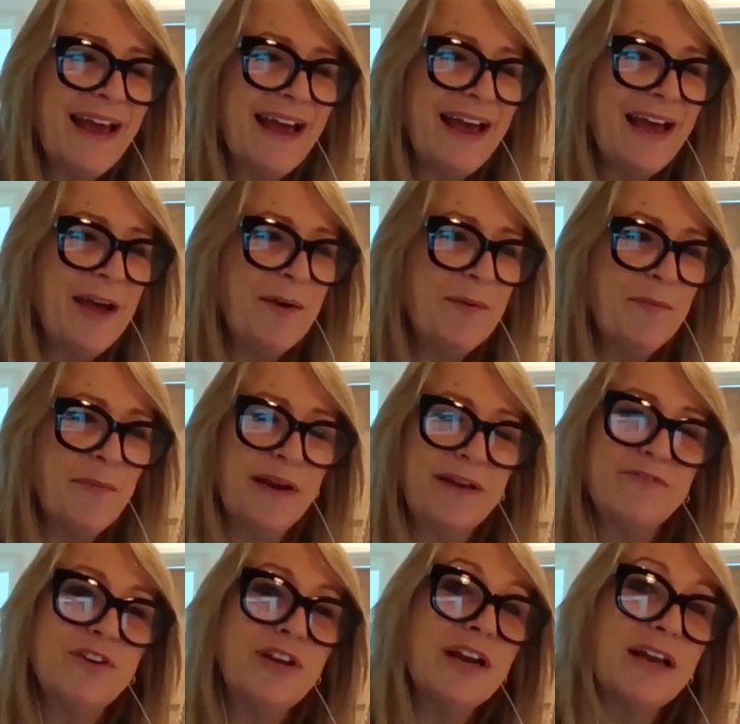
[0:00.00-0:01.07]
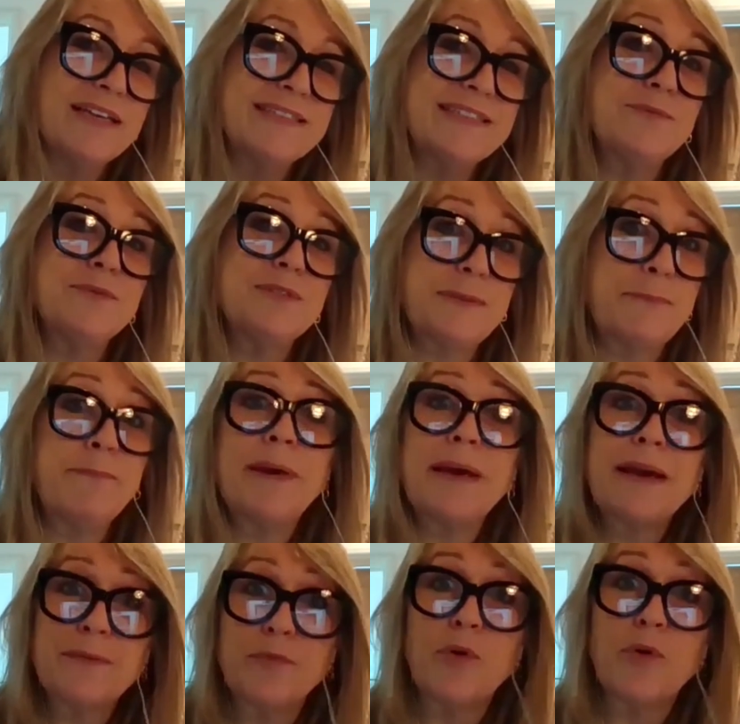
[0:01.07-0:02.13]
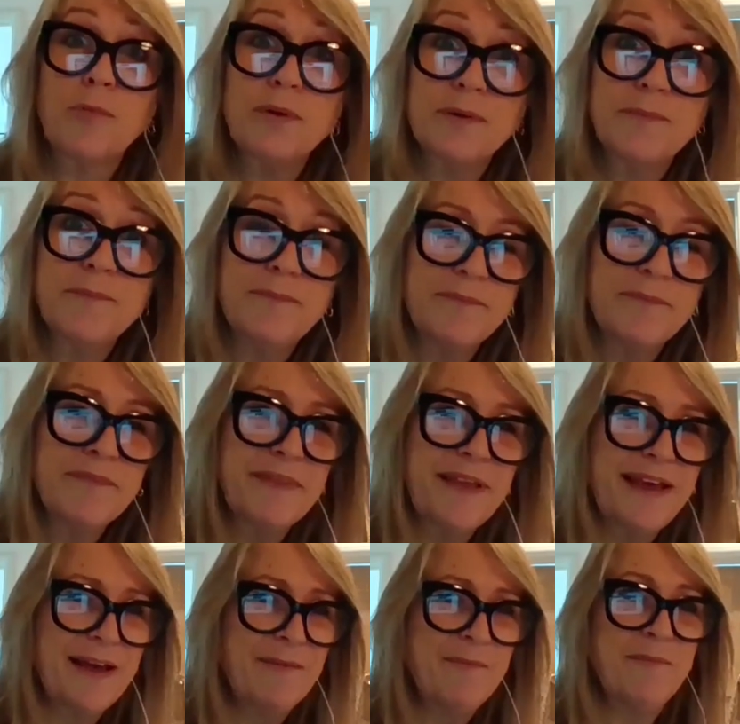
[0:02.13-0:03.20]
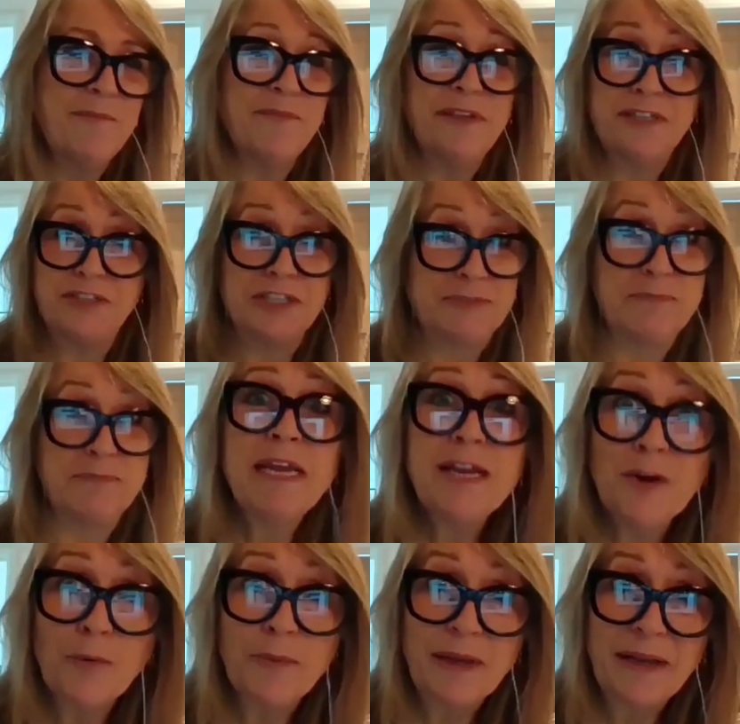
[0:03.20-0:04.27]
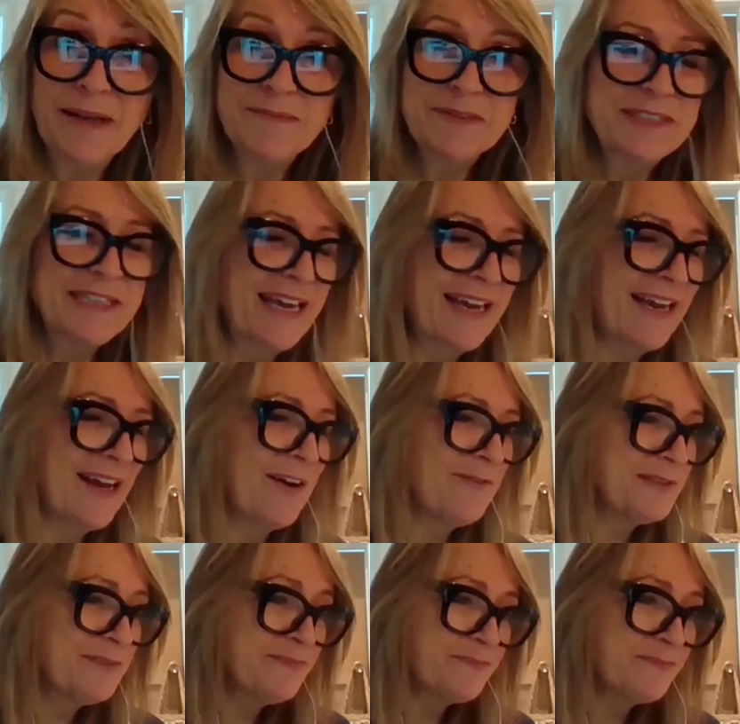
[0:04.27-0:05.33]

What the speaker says: I realized it was a bigger problem than just me not being able to get cover.